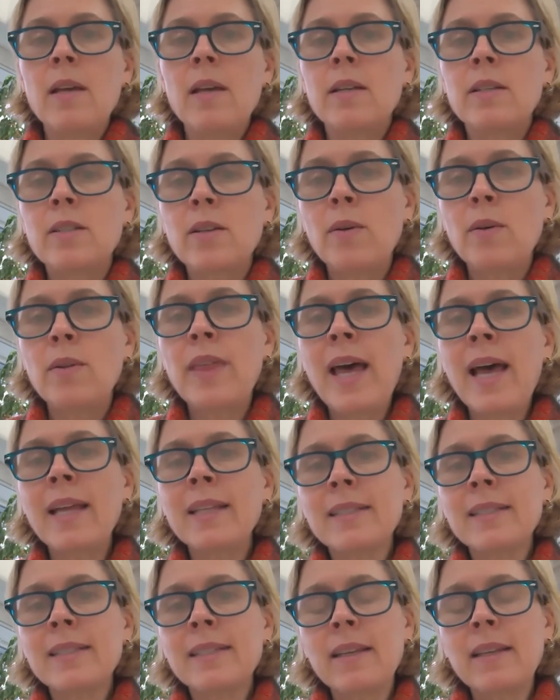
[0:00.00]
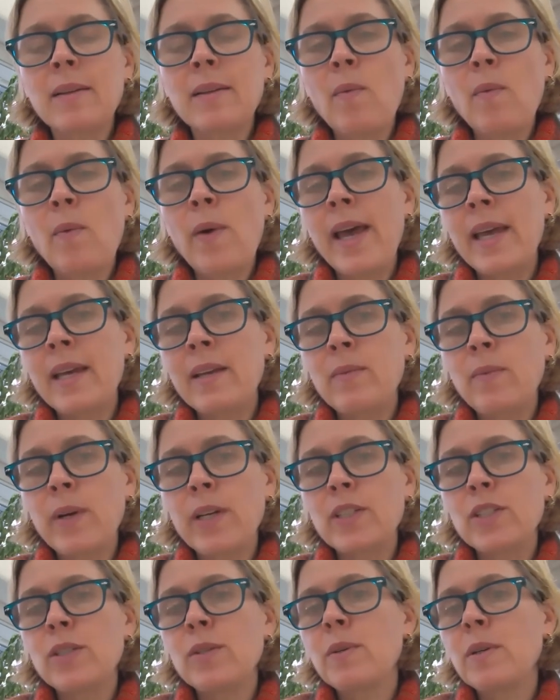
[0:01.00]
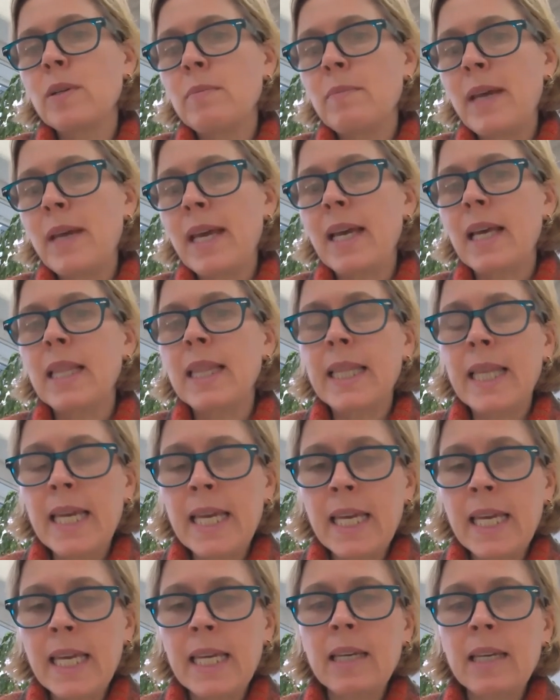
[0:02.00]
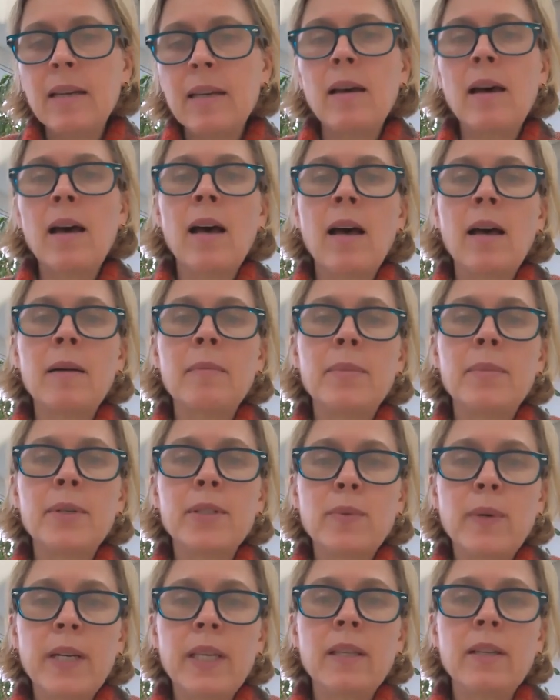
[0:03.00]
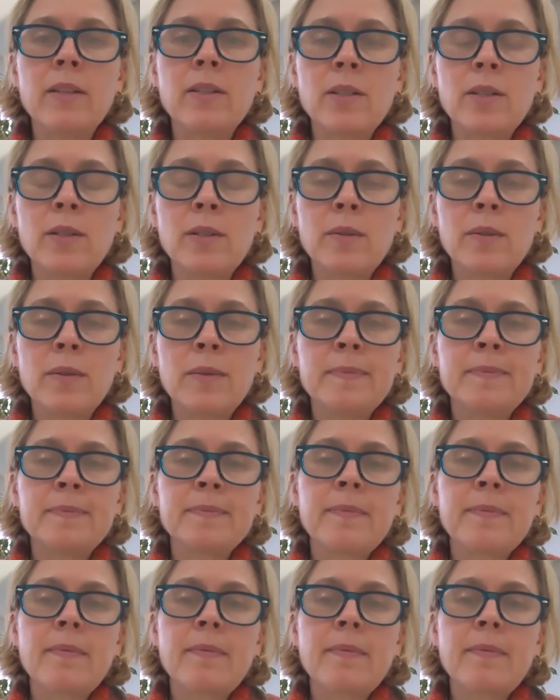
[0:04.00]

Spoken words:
So that's the way in which you could make a link between the two.